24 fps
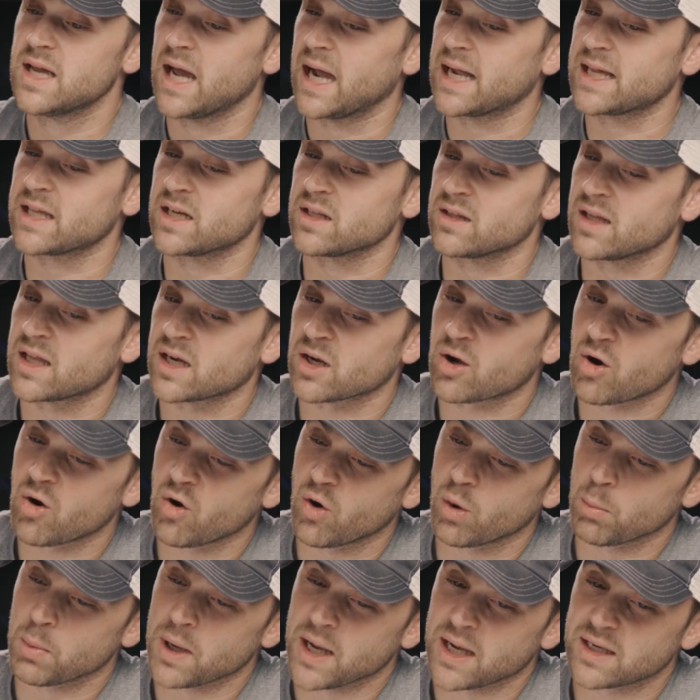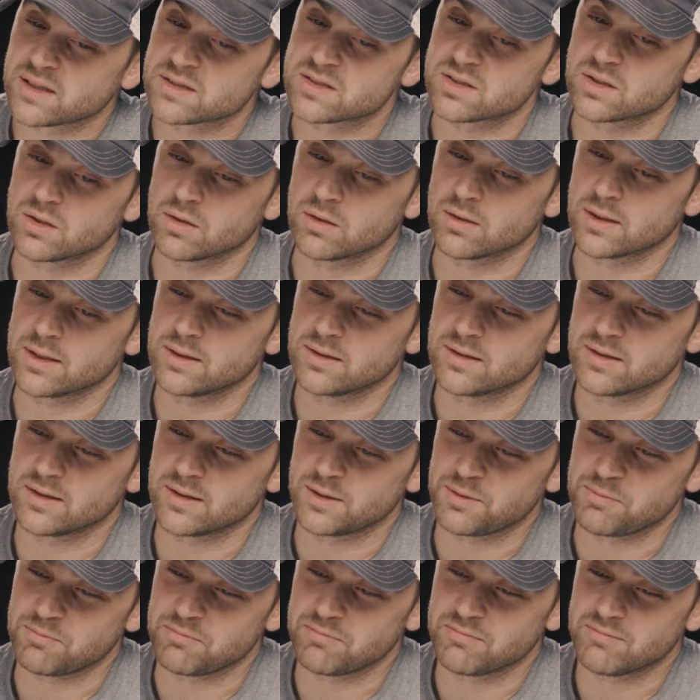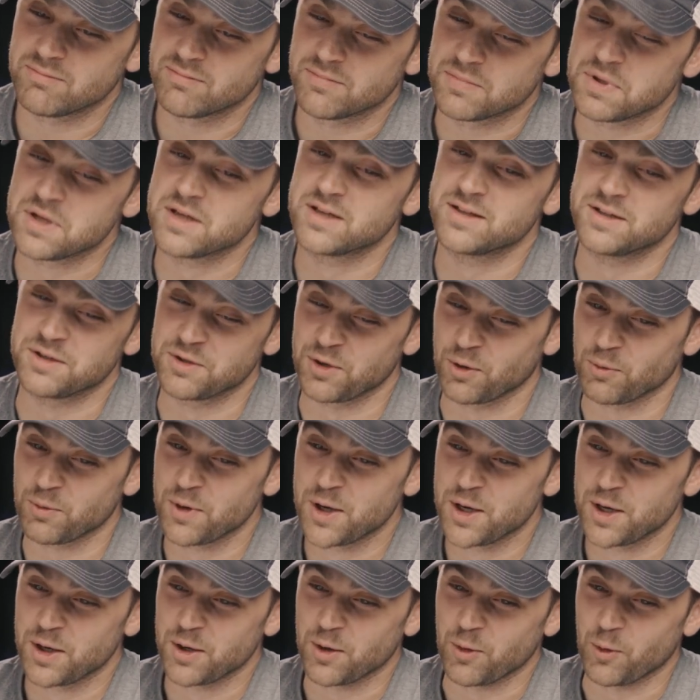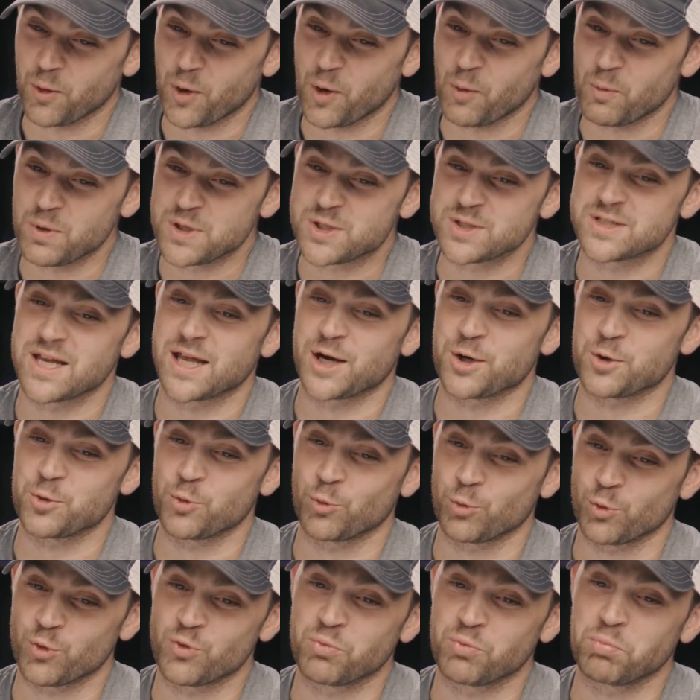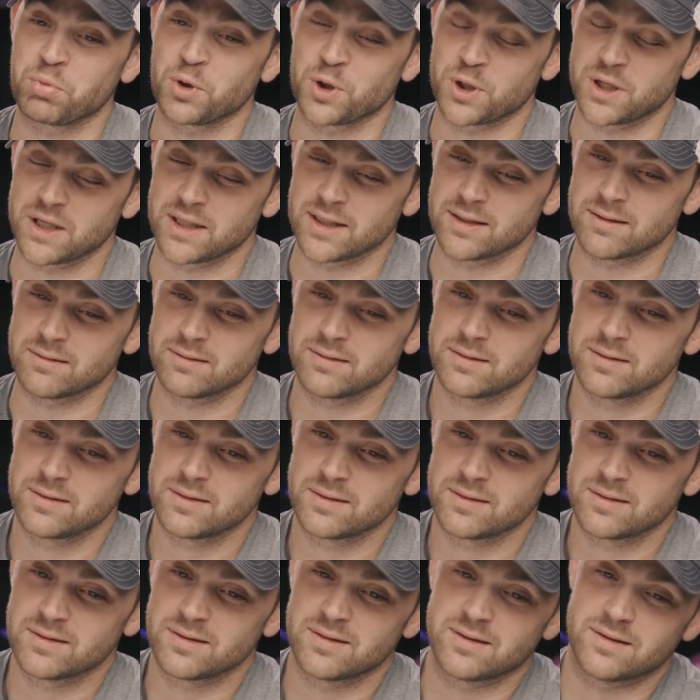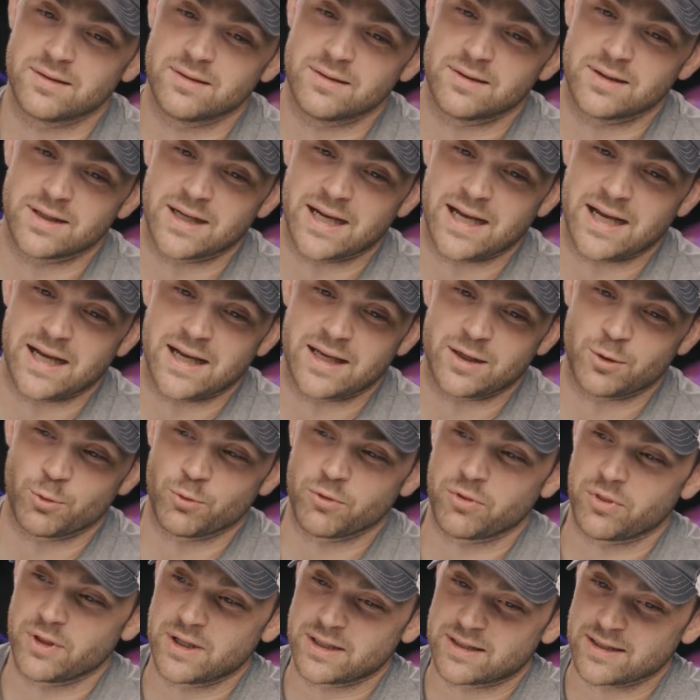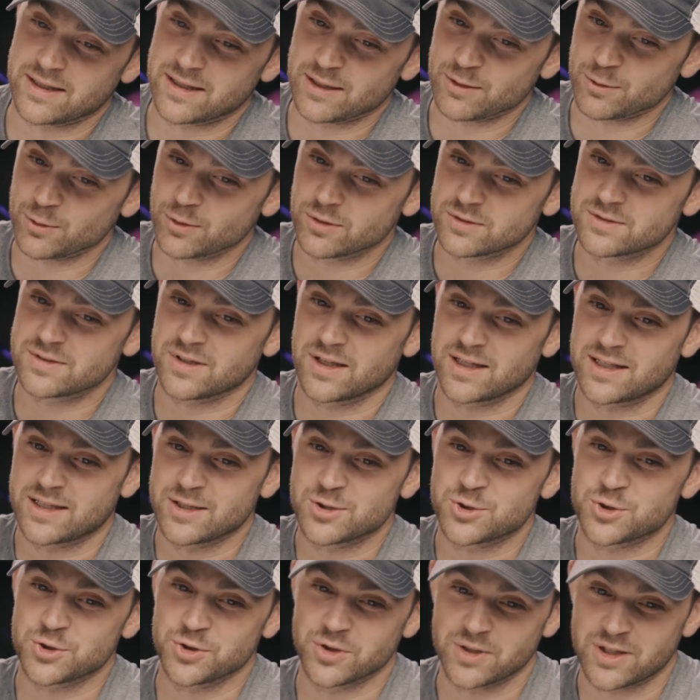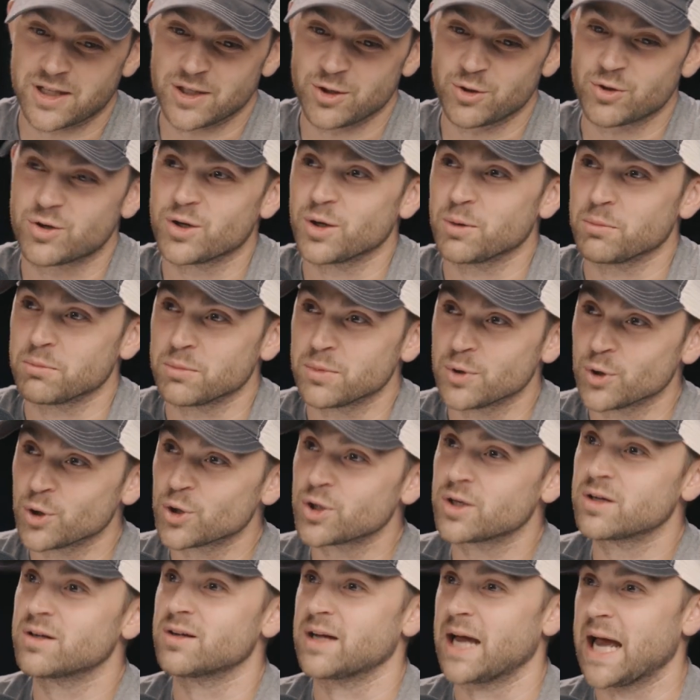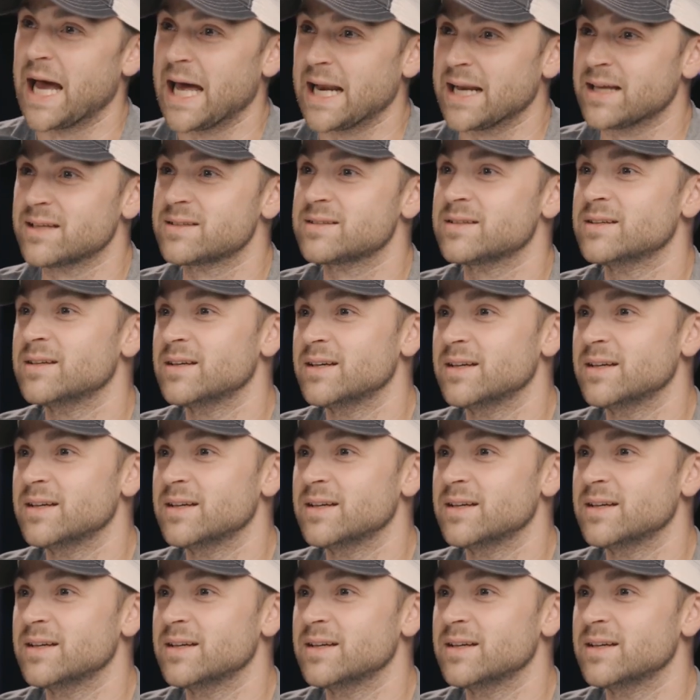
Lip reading: I get a lot of callbacks on, we just had a new roof put in. I don't think that it looks like it should. Can you come look at it?